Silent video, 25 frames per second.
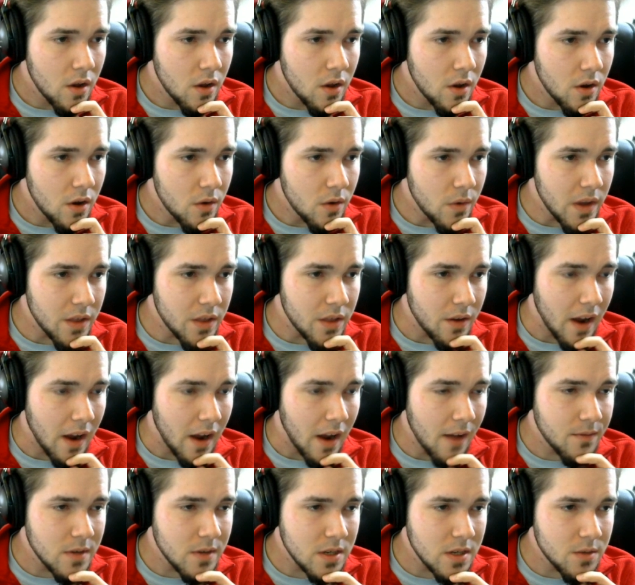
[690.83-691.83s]
we either
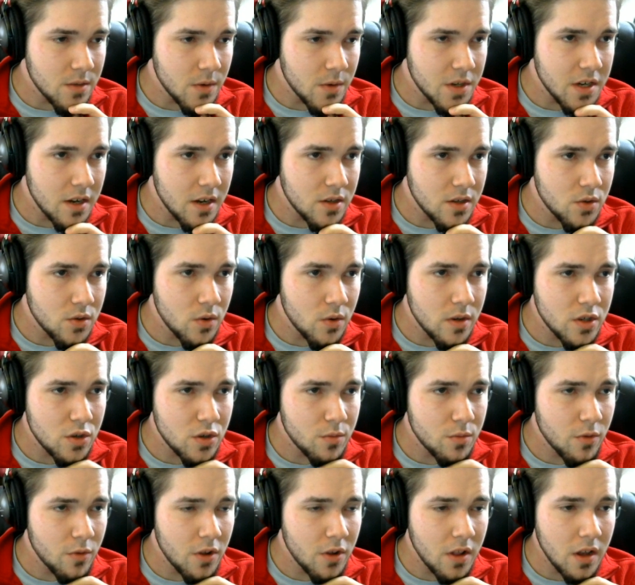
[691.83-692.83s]
have to switch out to a
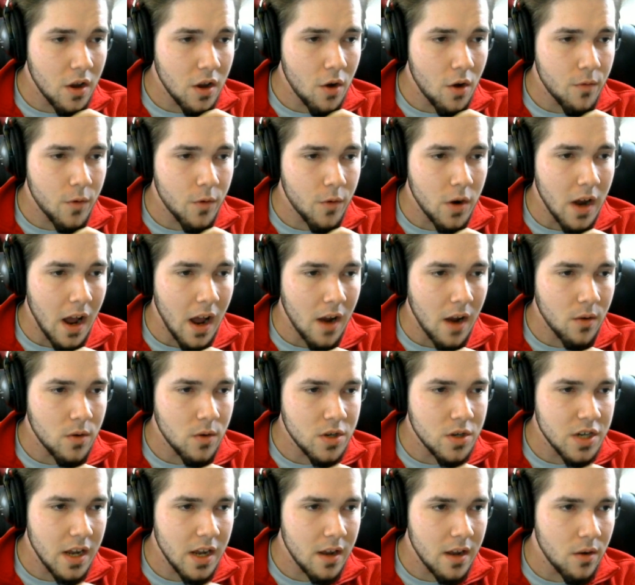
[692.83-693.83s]
Azumarill and go for an Aqua
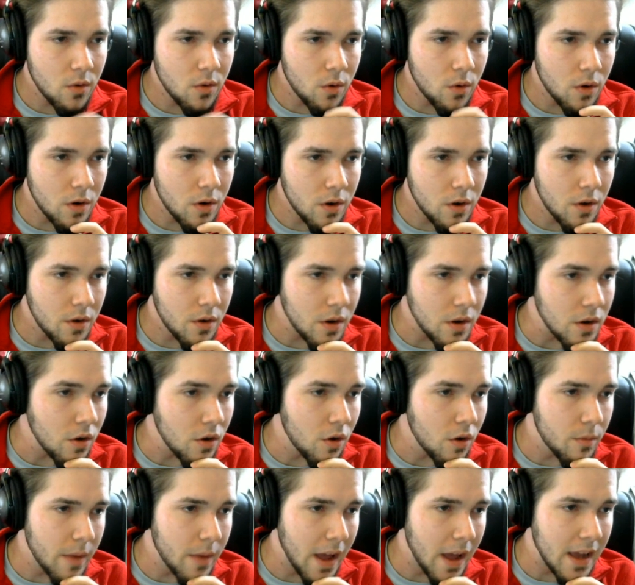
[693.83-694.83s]
Jet, or go to
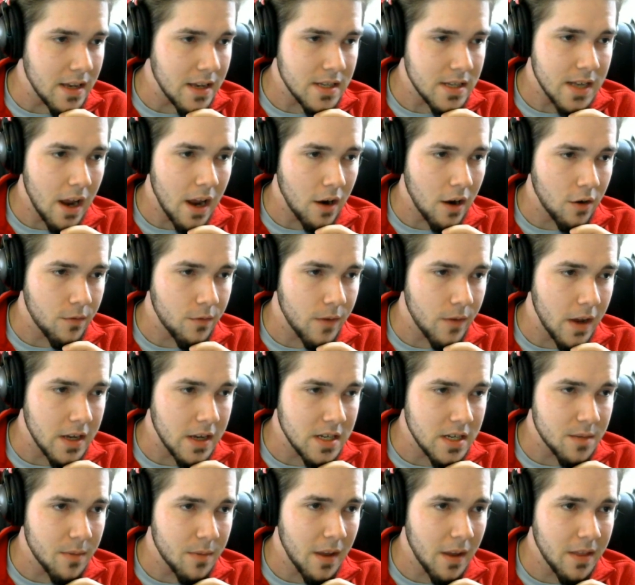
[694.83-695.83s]
Golbat and
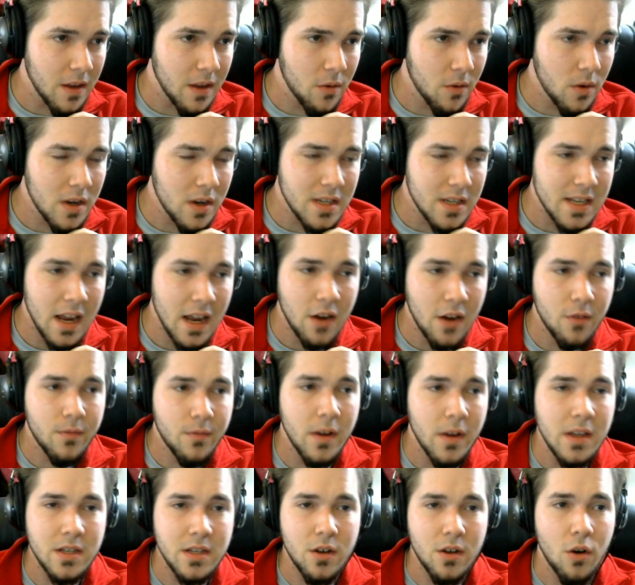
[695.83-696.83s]
sacrifice him. I think we're going to
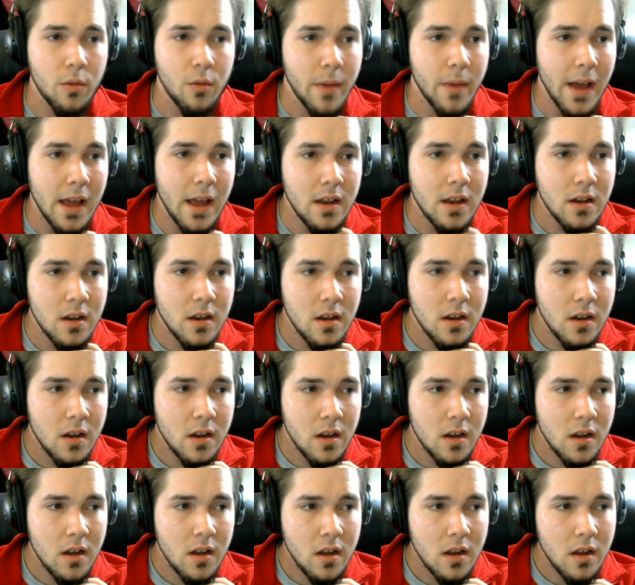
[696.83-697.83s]
sacrifice Golbat.
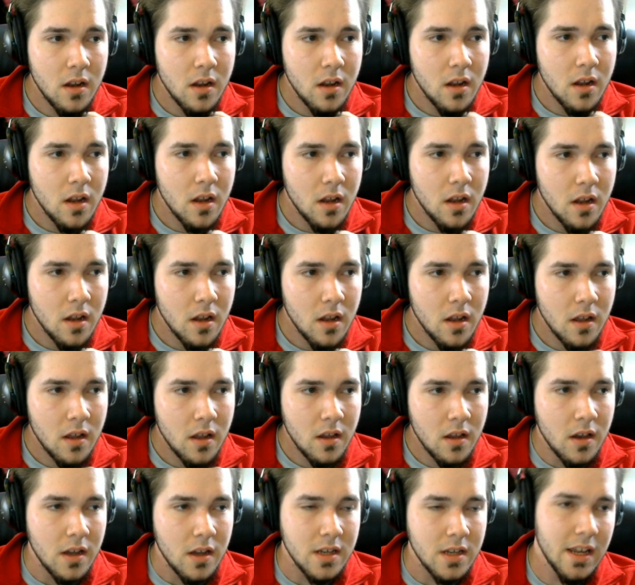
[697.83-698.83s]

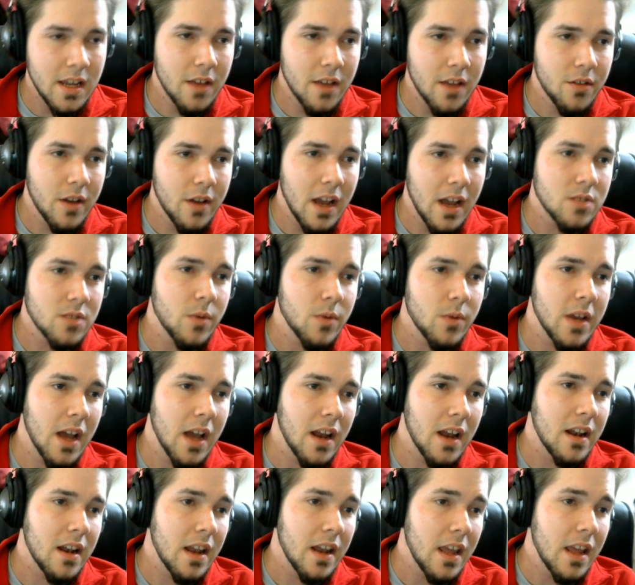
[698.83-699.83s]
Because the other guys we
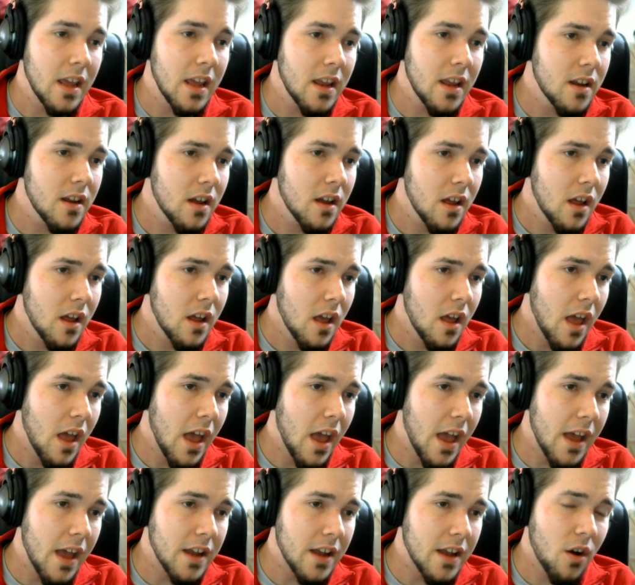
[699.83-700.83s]
kind of need.
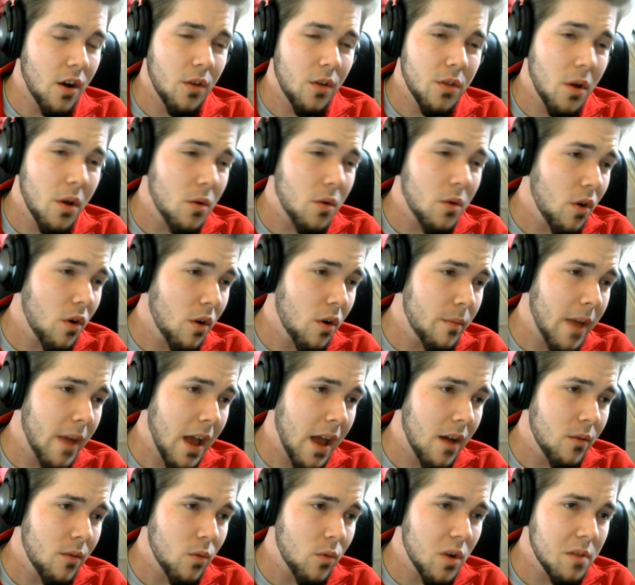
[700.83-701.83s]
And although
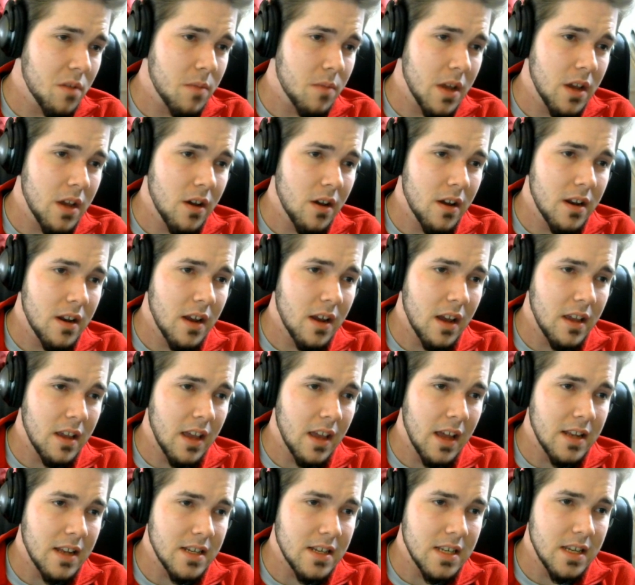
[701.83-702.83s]
Golbat would be good
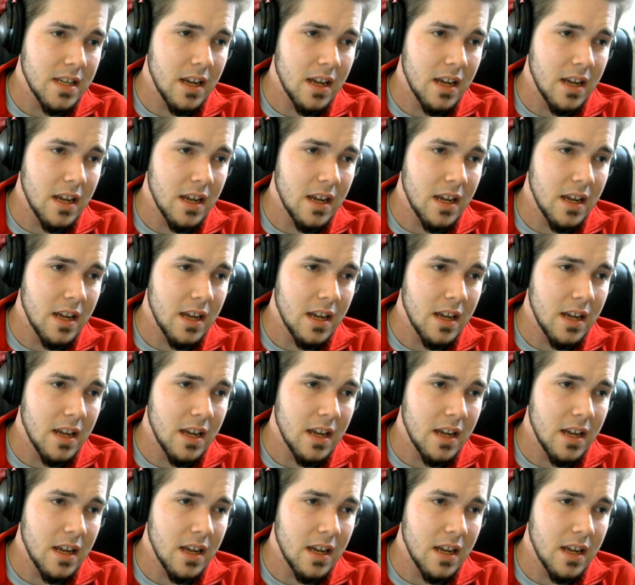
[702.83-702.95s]
against...